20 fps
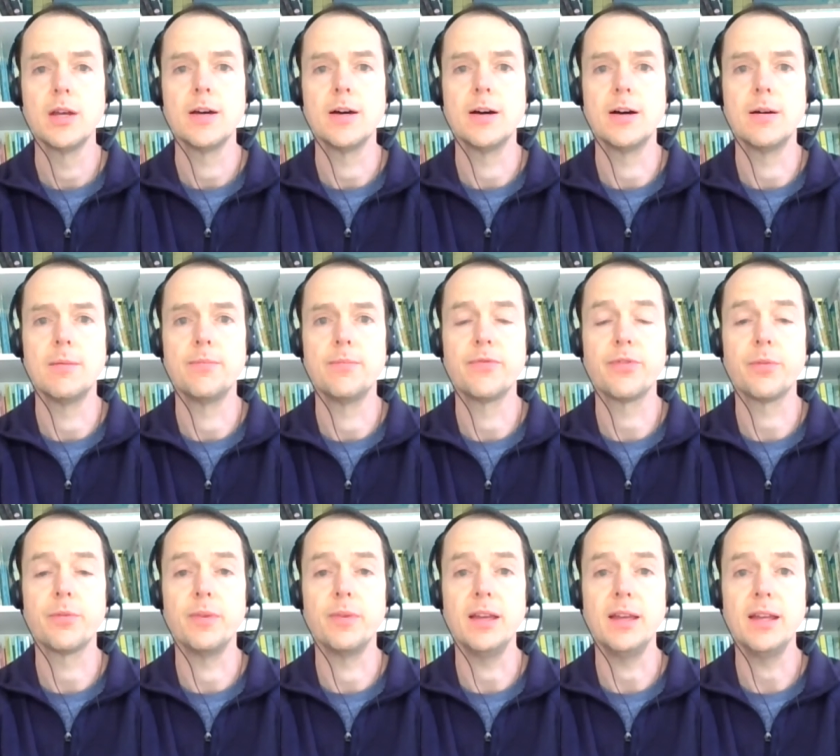um,
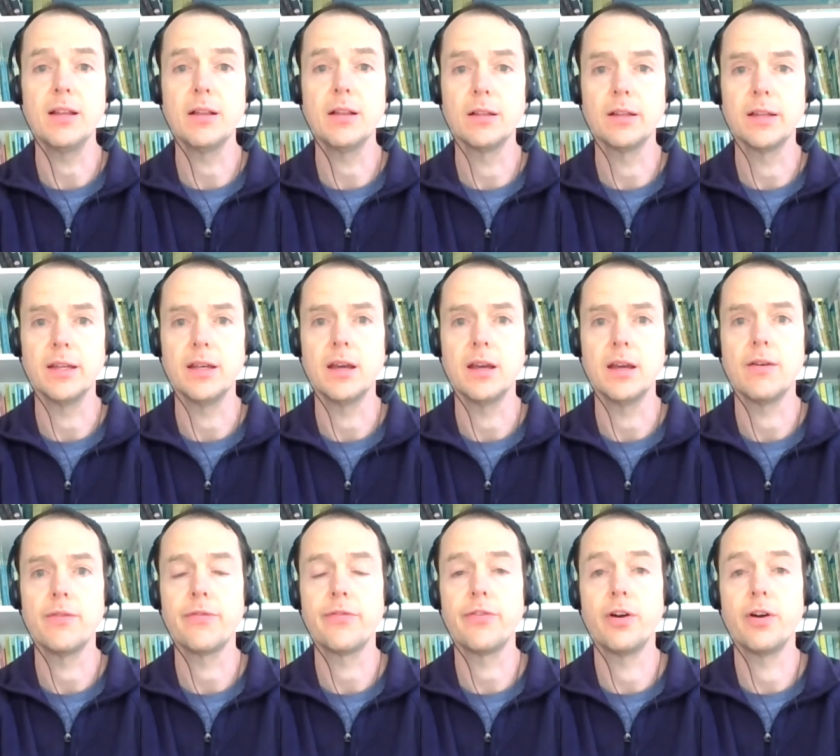from Italy,
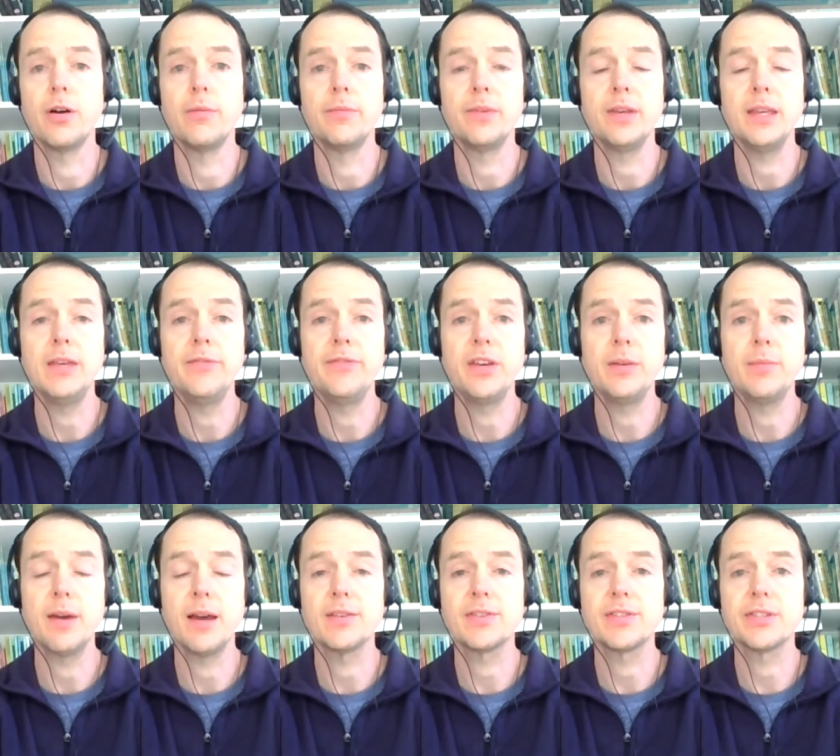from E V M
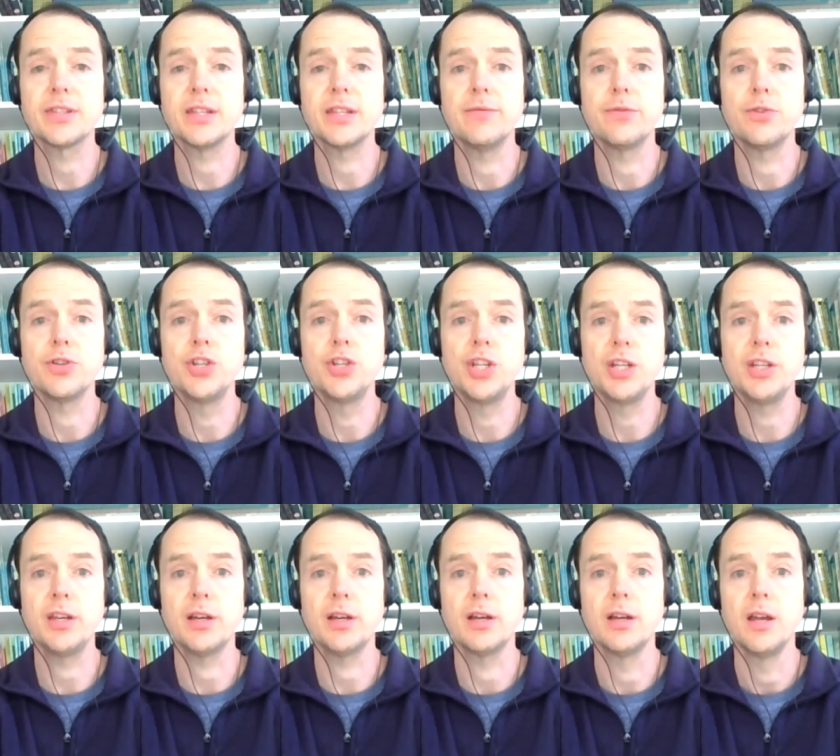S in
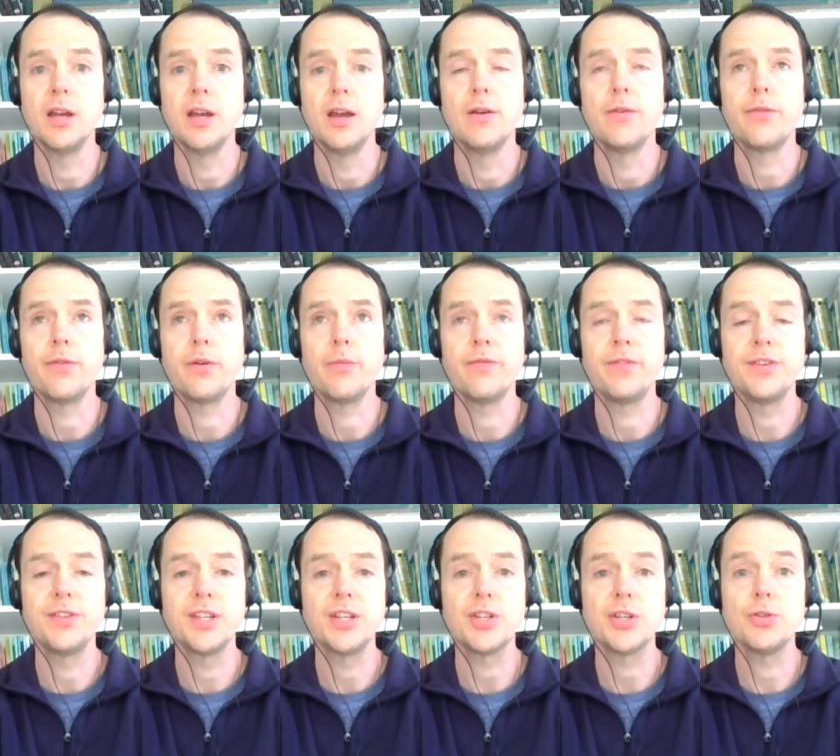Virginia, from
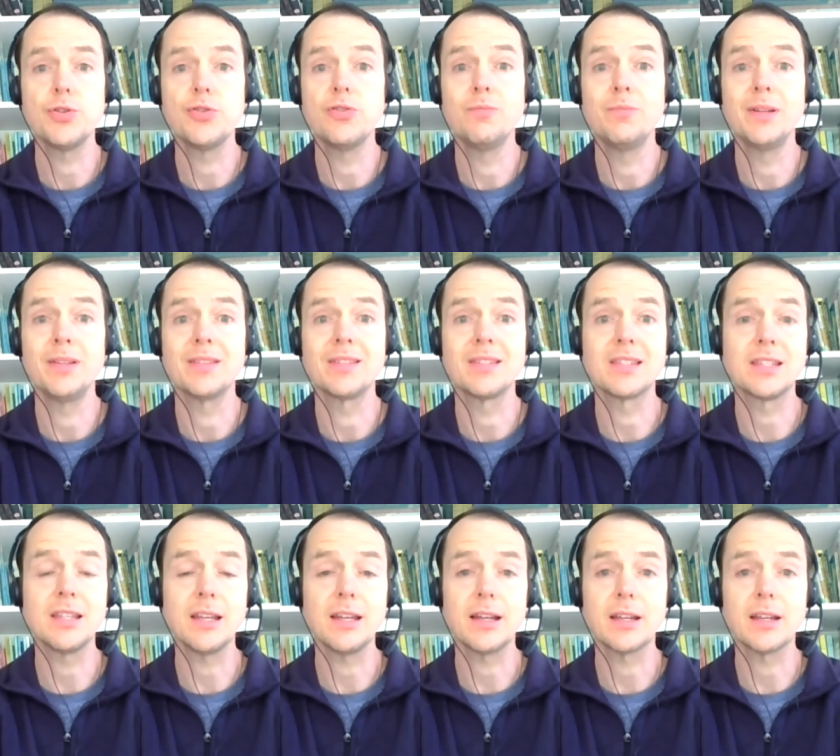physicians who've been
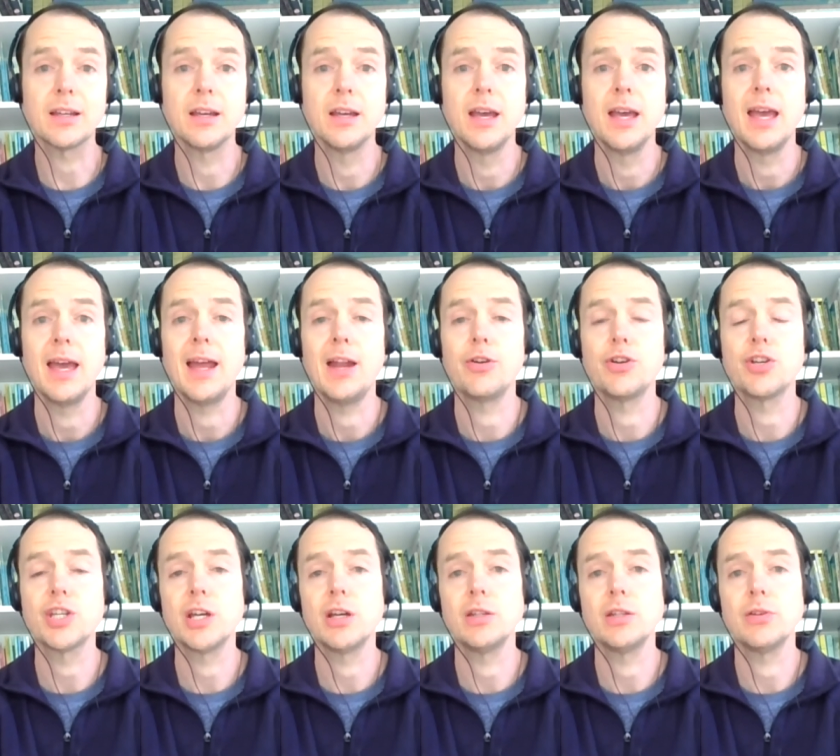sick and are
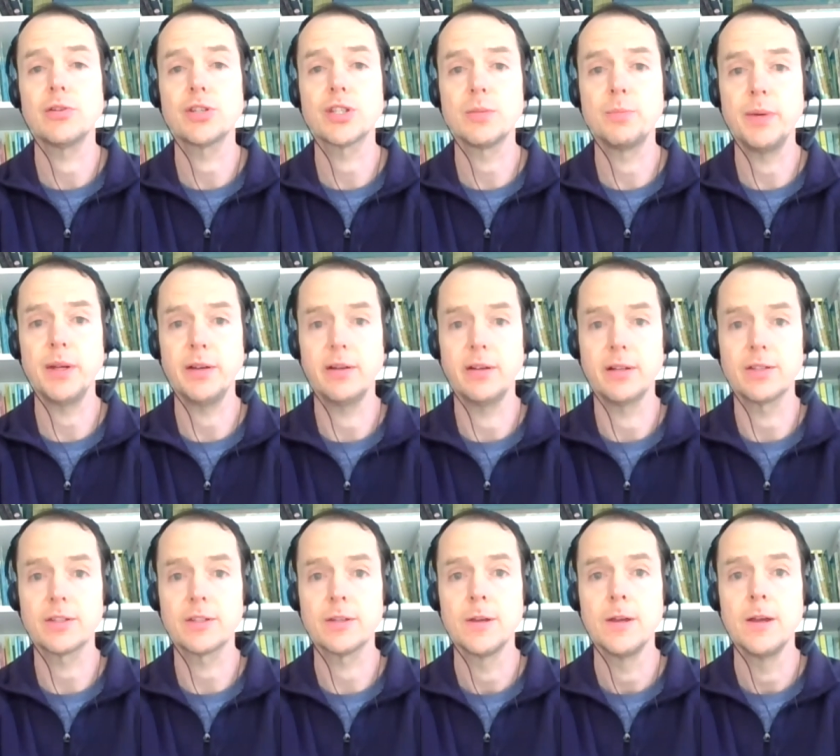sharing their
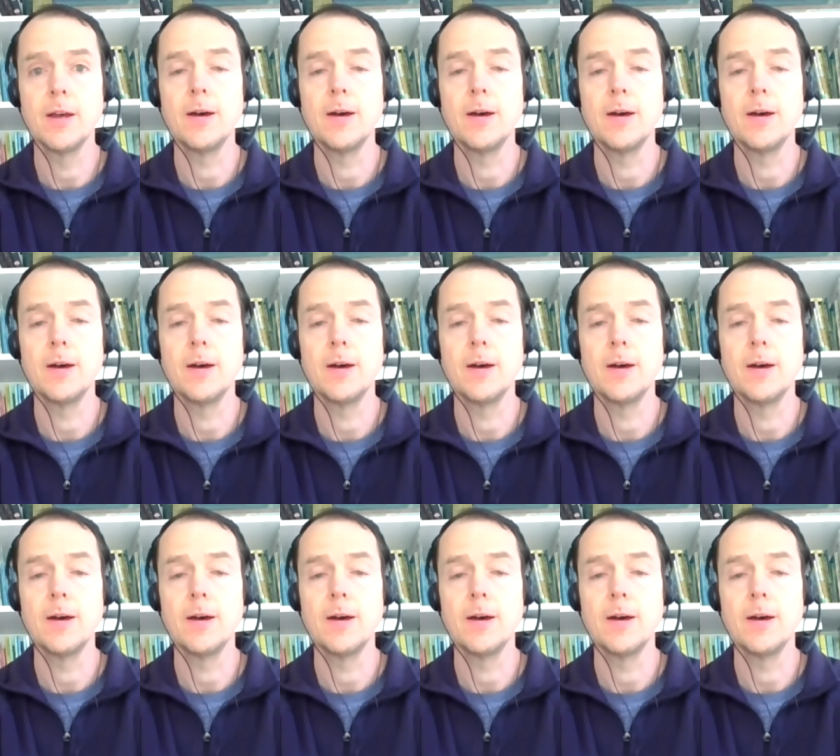experience.